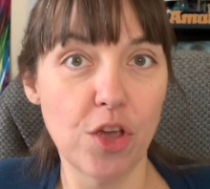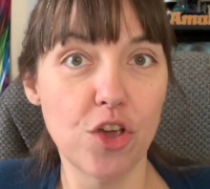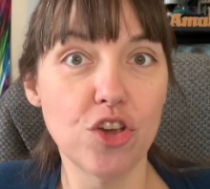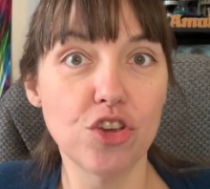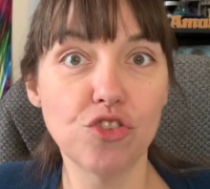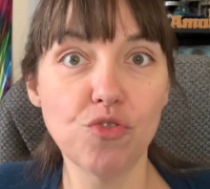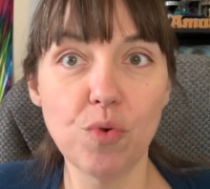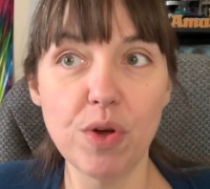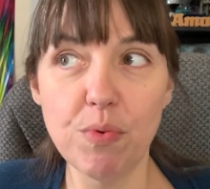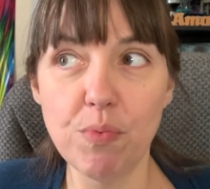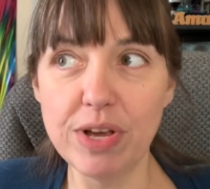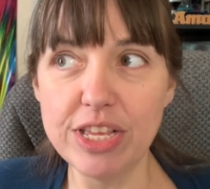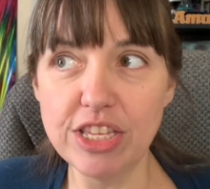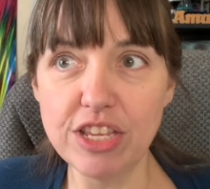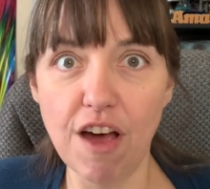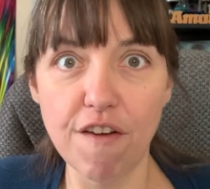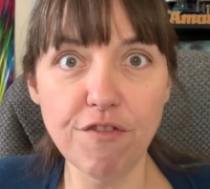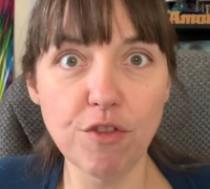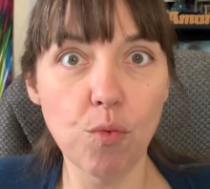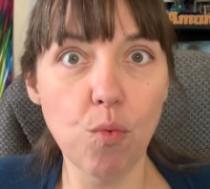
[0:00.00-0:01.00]
So he wins
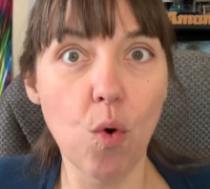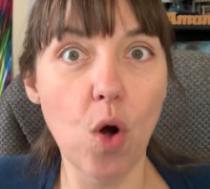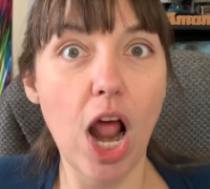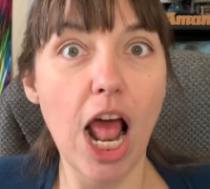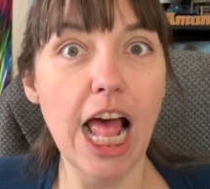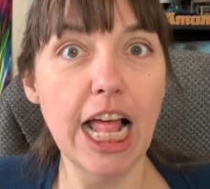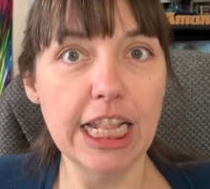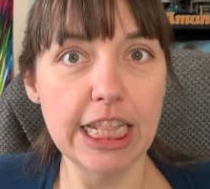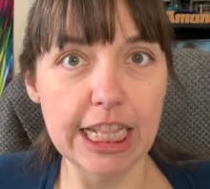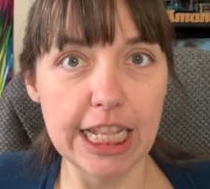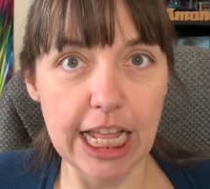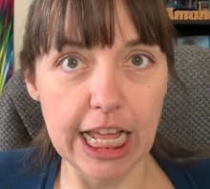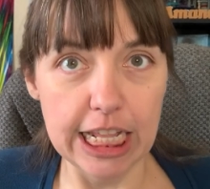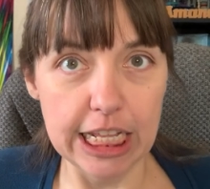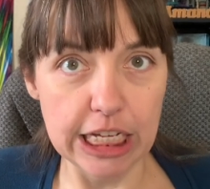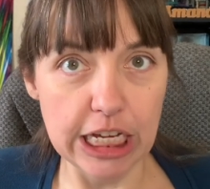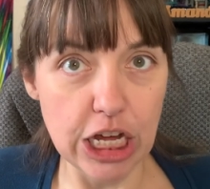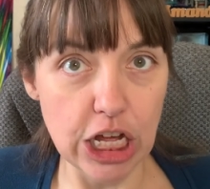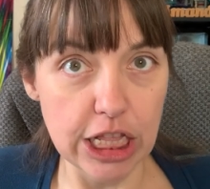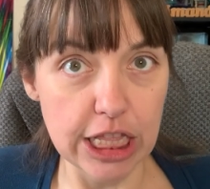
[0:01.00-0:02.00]
off the war.
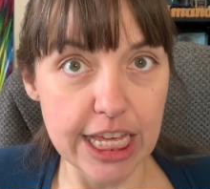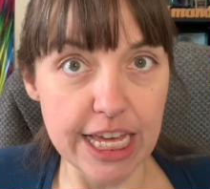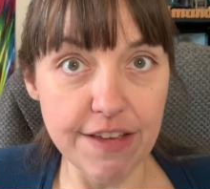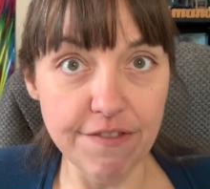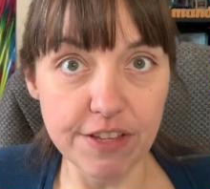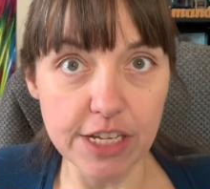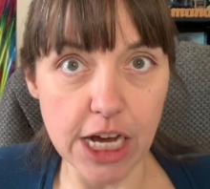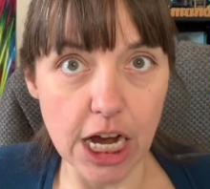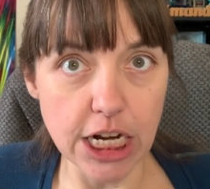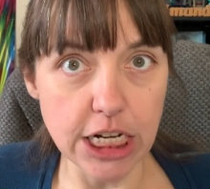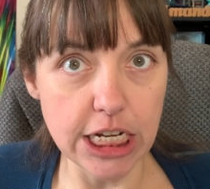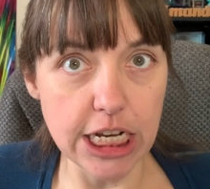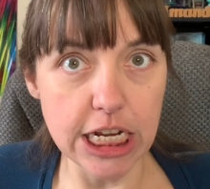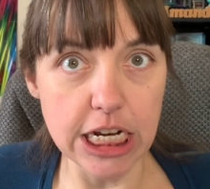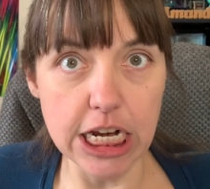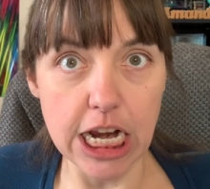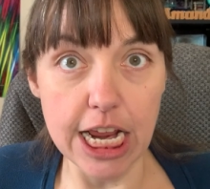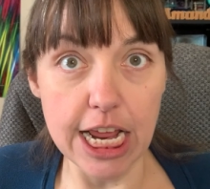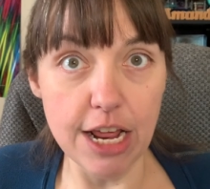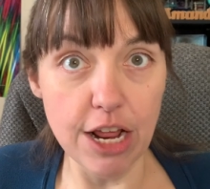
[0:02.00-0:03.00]
Yeah, leaves Kunti
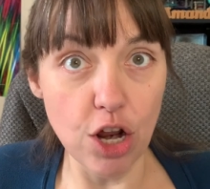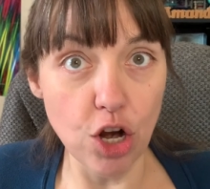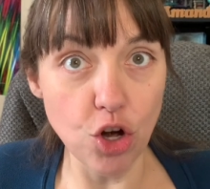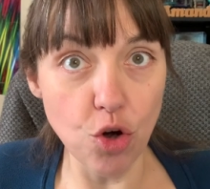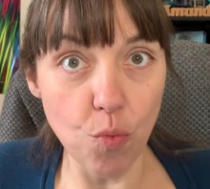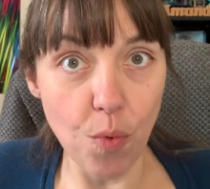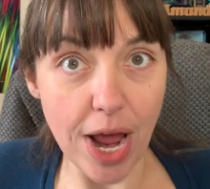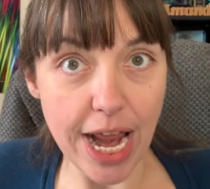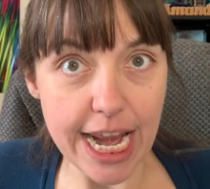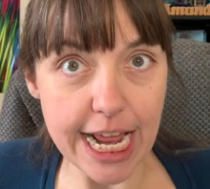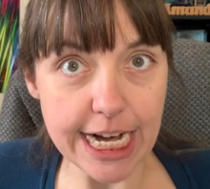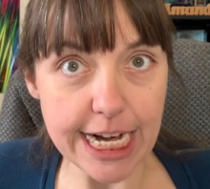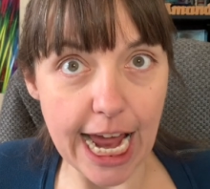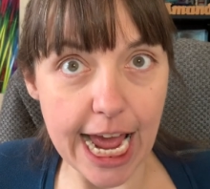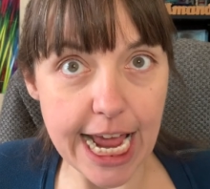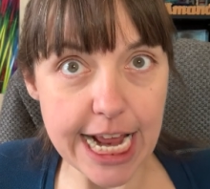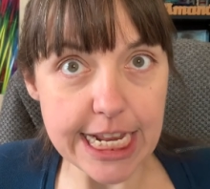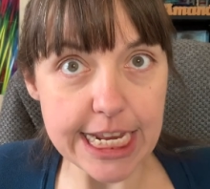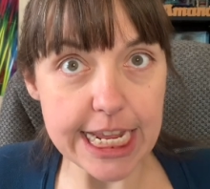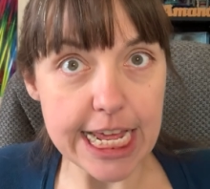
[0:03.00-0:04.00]
on a wedding
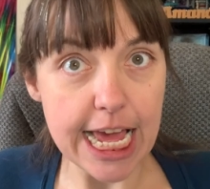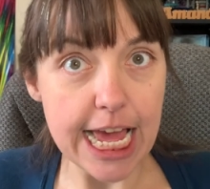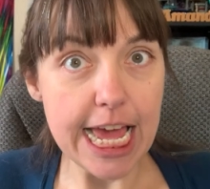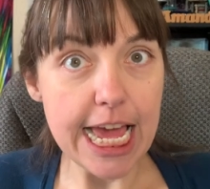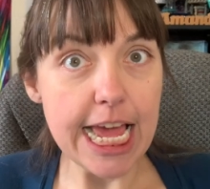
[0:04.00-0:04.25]
night.